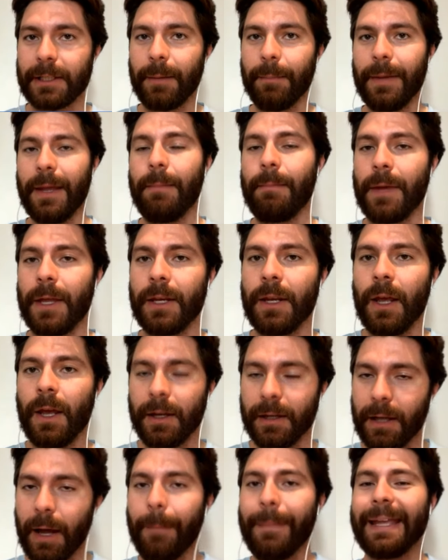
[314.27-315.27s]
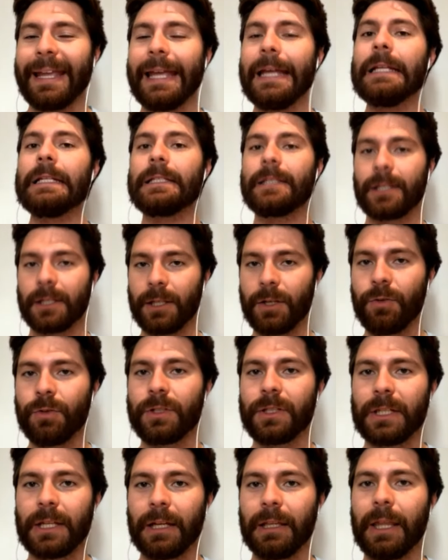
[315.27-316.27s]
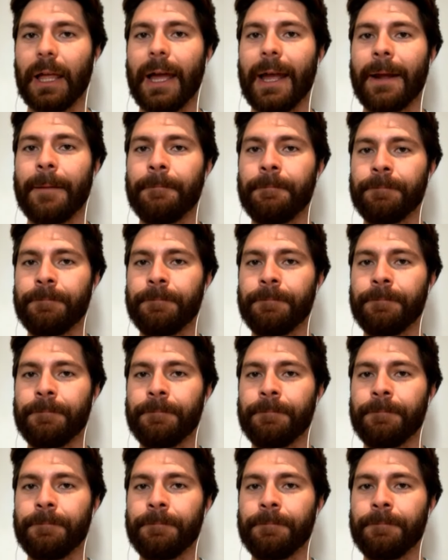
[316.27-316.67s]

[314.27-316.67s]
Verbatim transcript: commitment coming into UCLA,